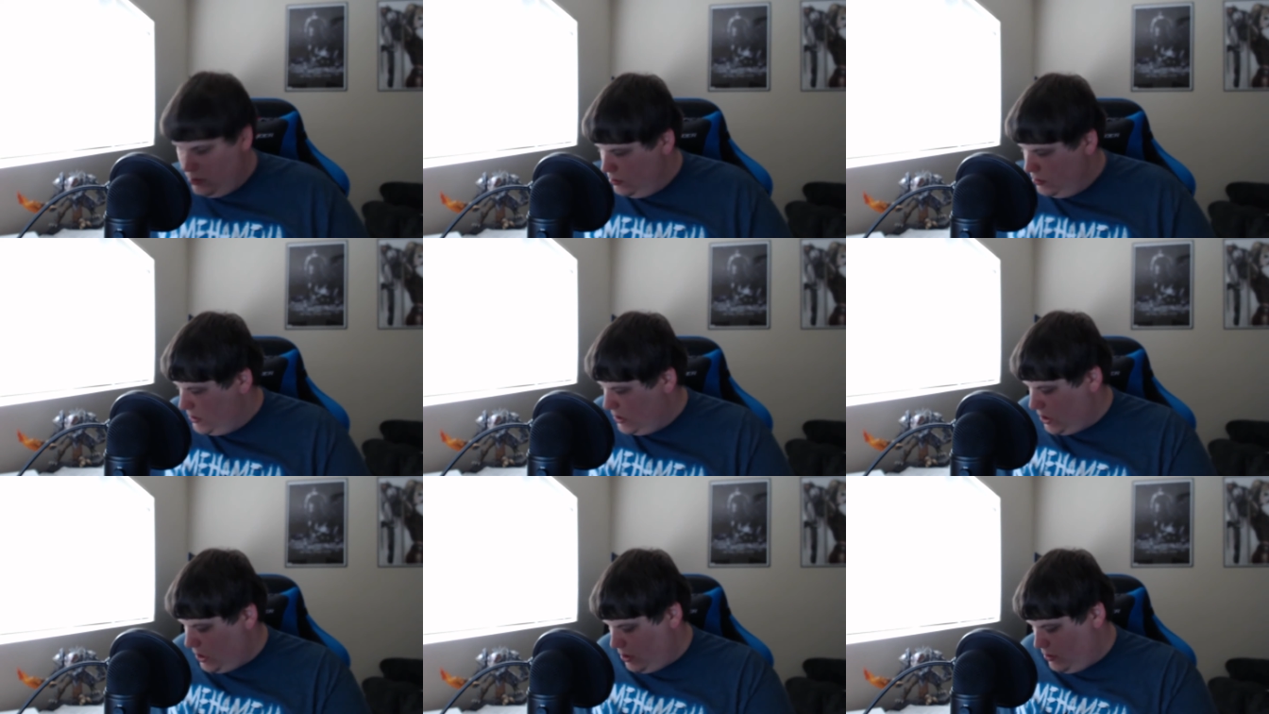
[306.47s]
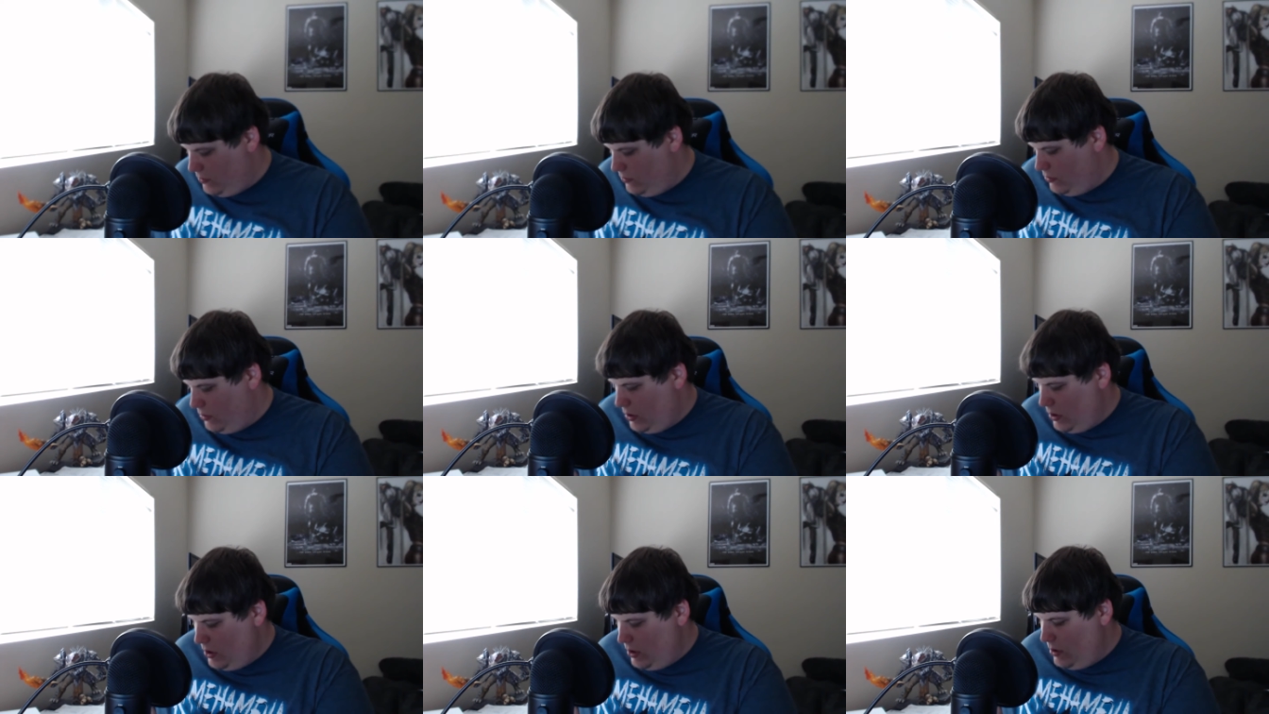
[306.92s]
So
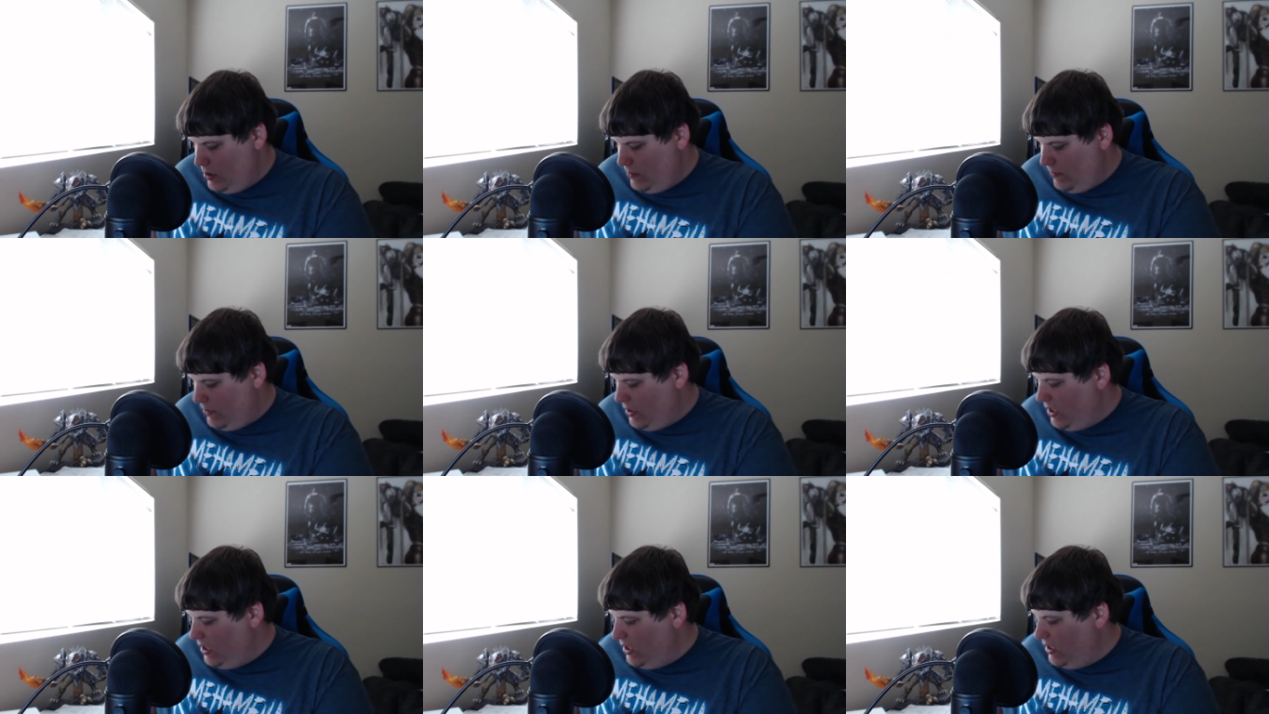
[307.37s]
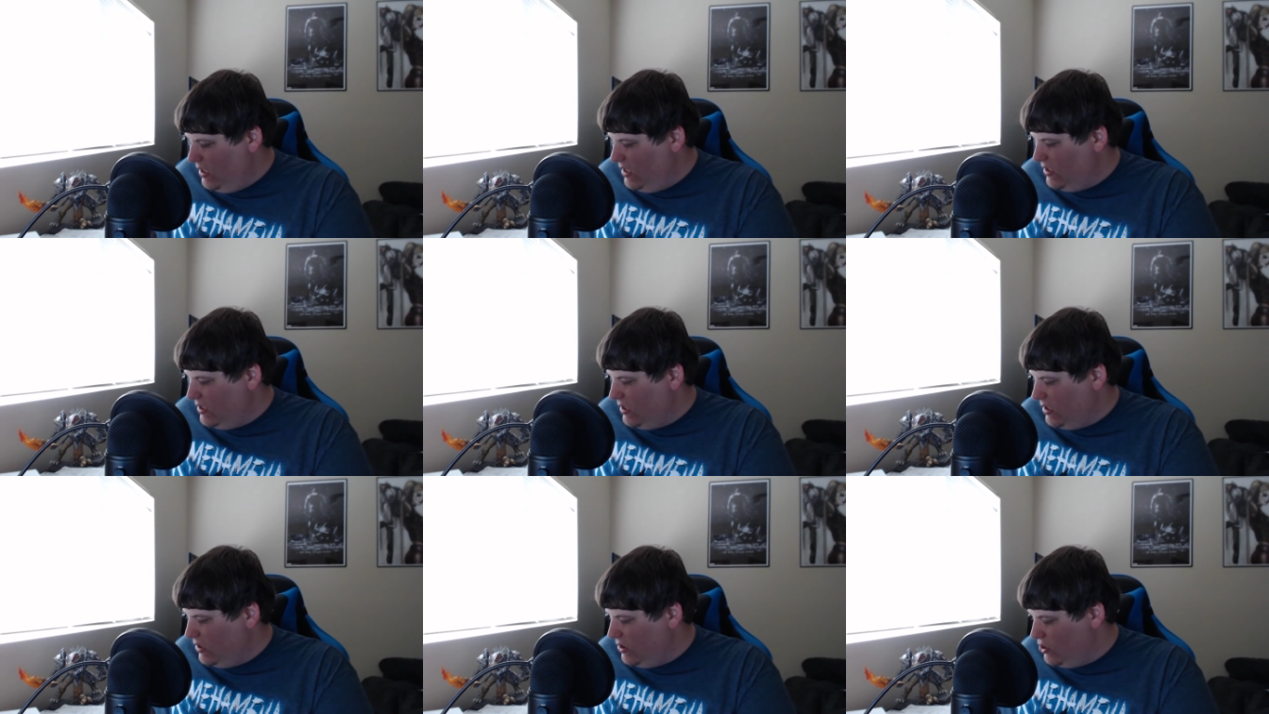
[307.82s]
pretty
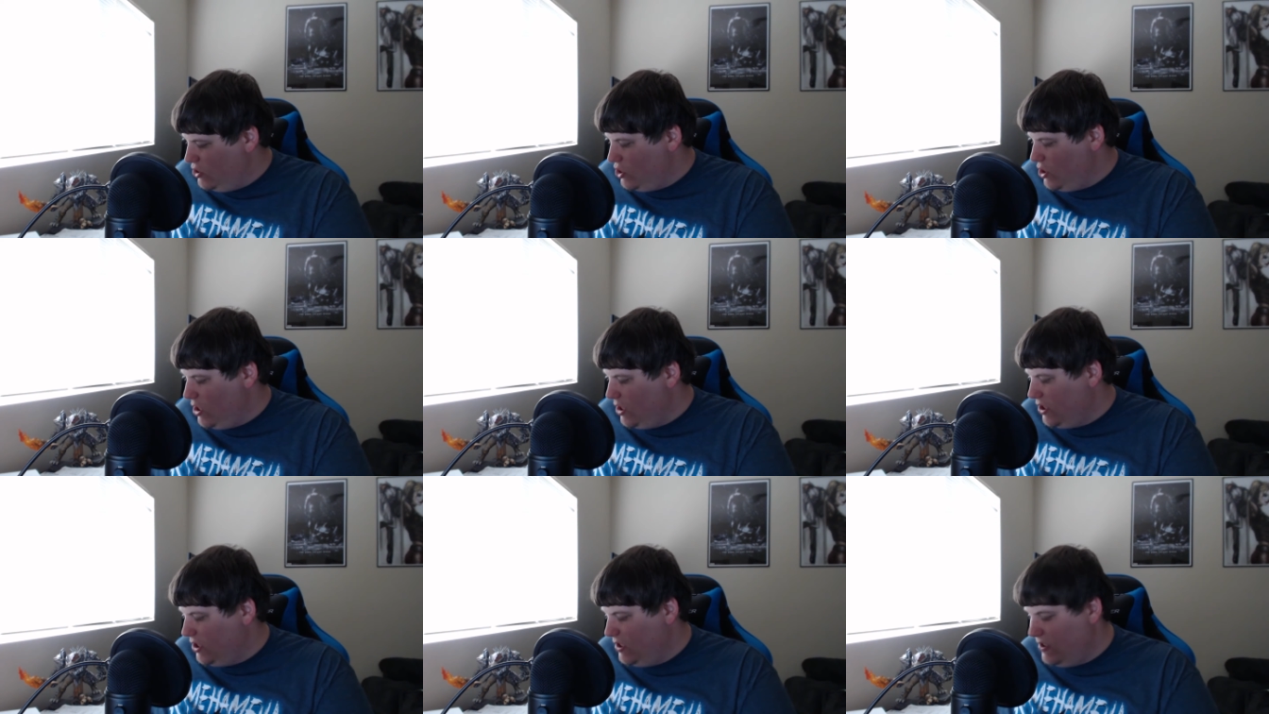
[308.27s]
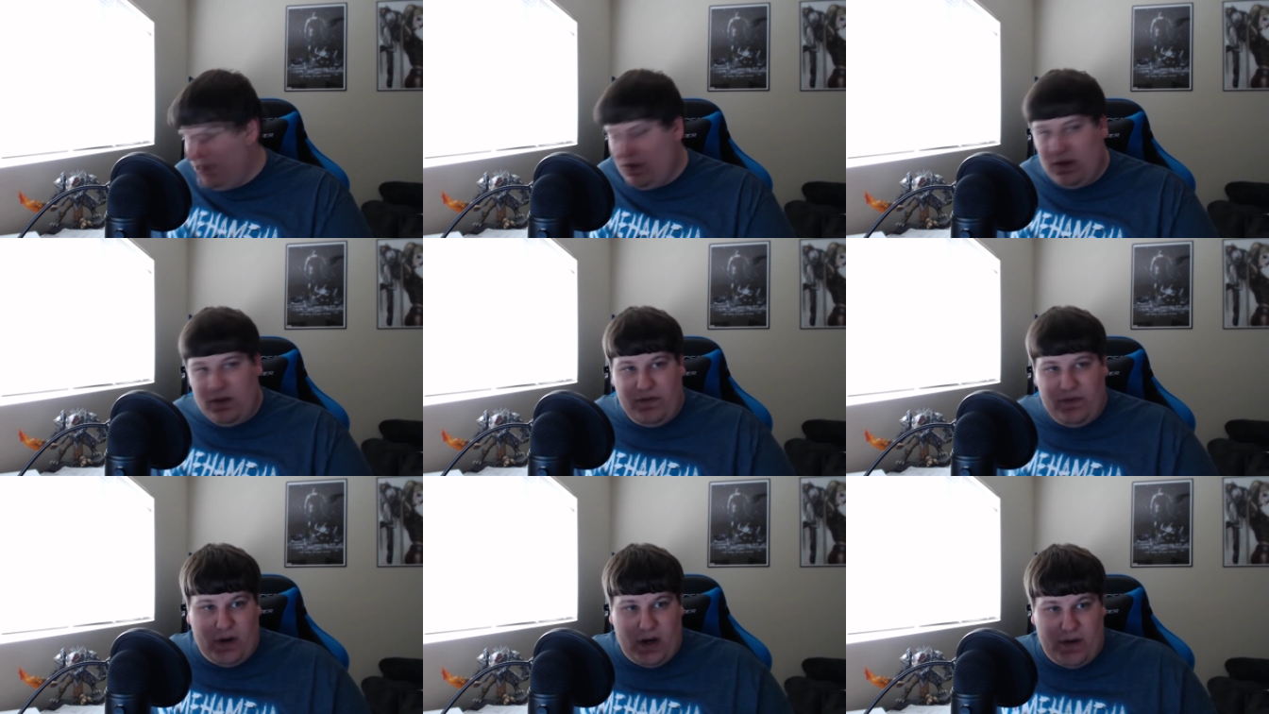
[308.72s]
decent instructions.
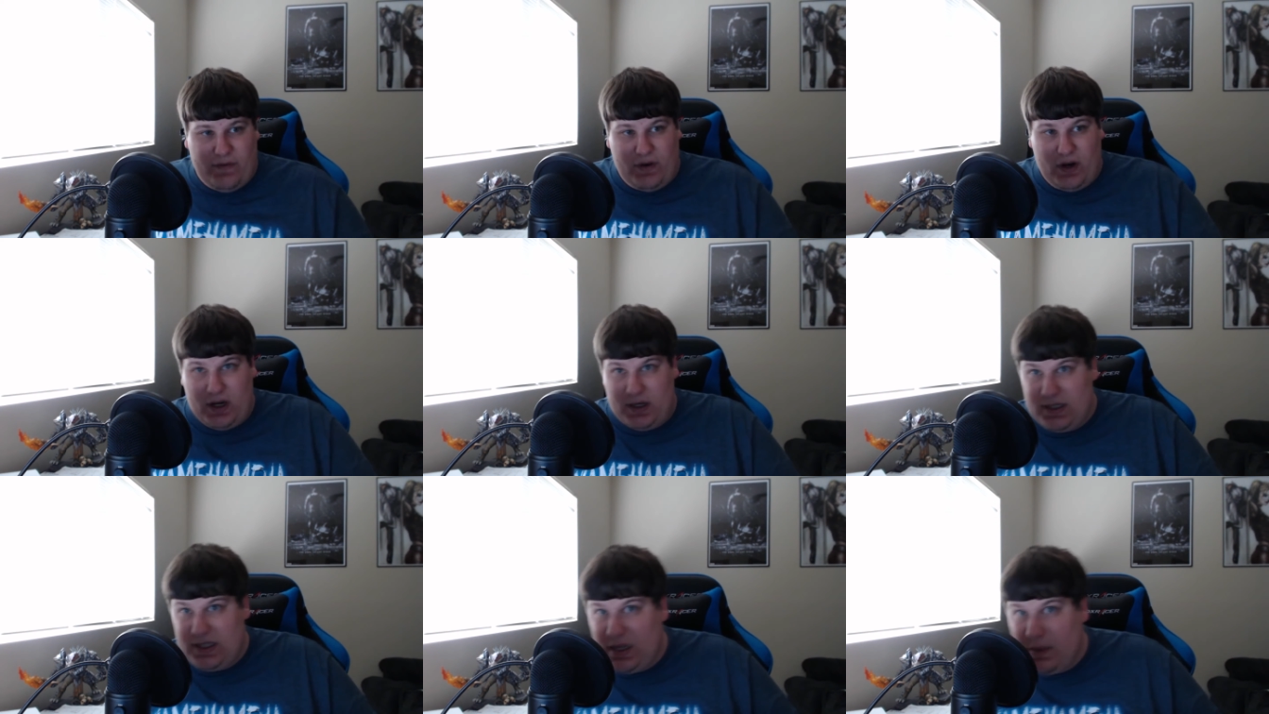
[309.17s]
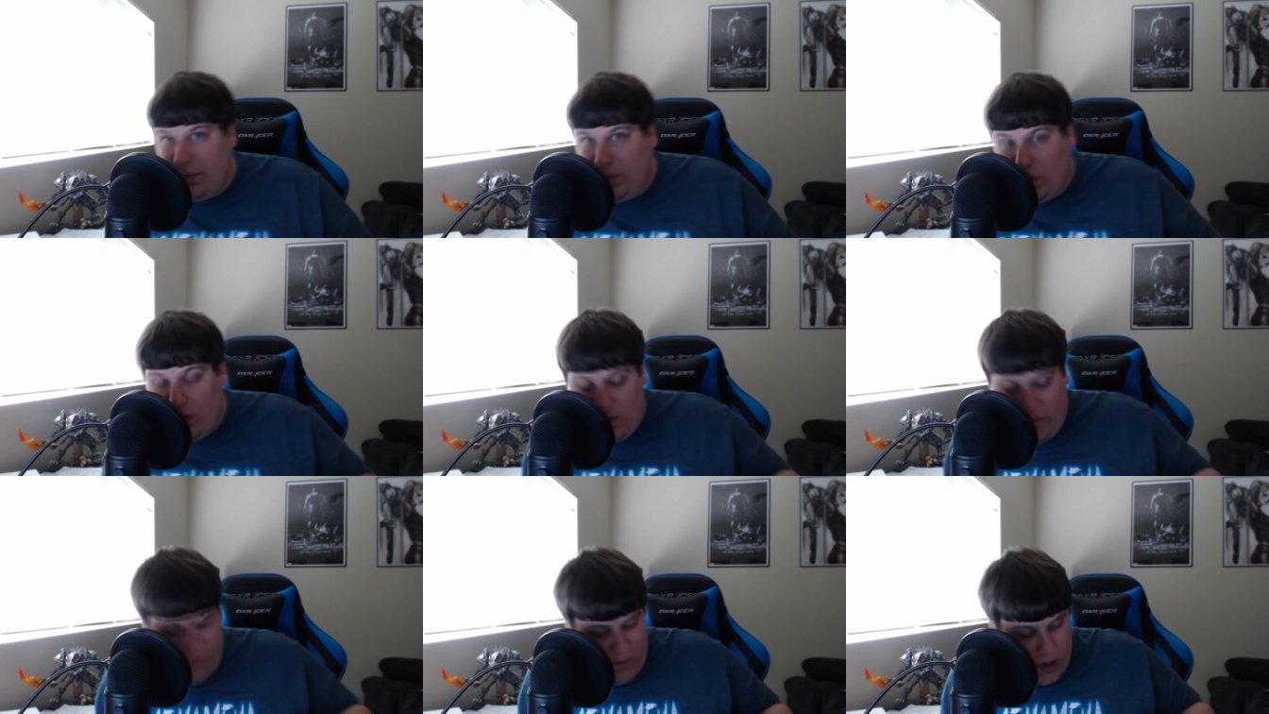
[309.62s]
Look very, very simple
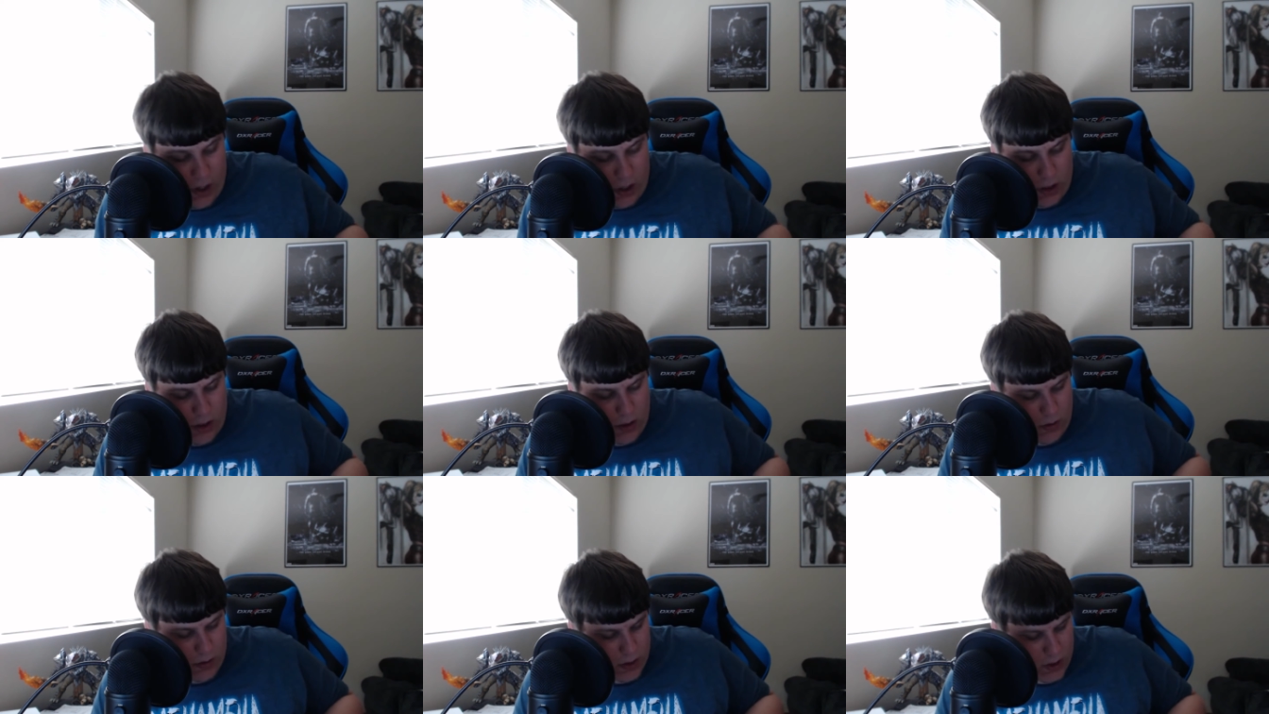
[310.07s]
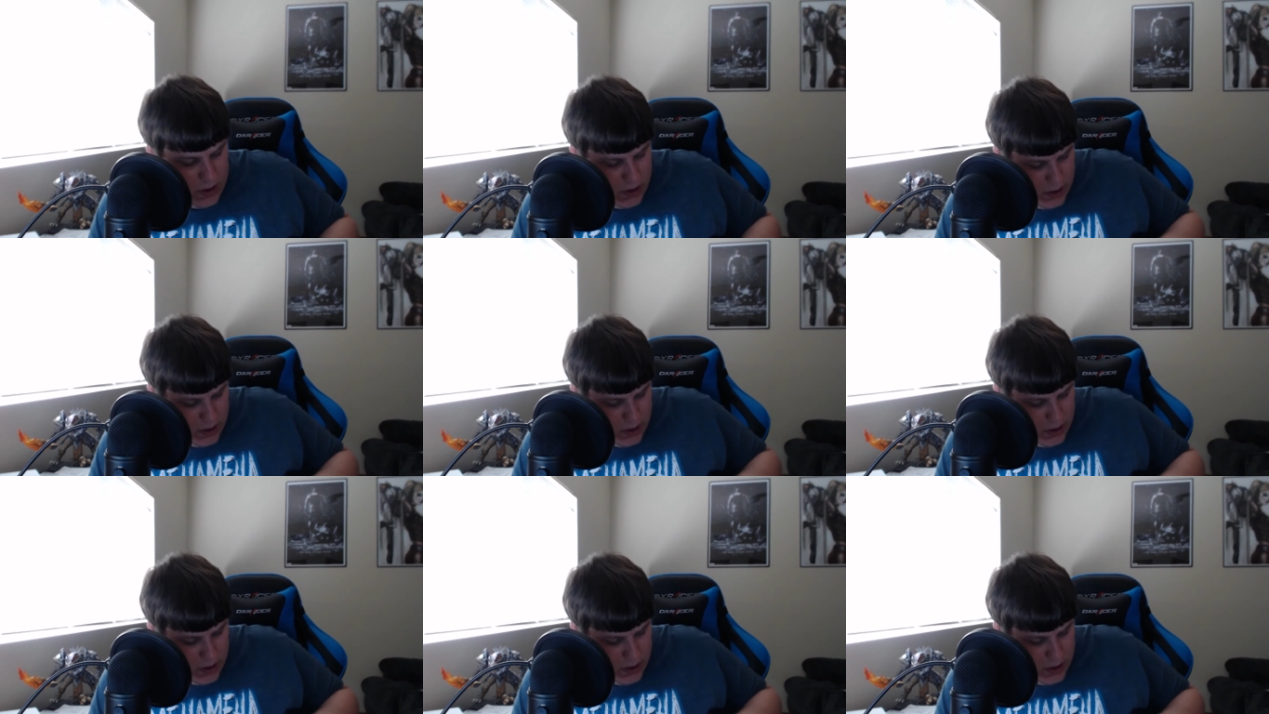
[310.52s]
to follow.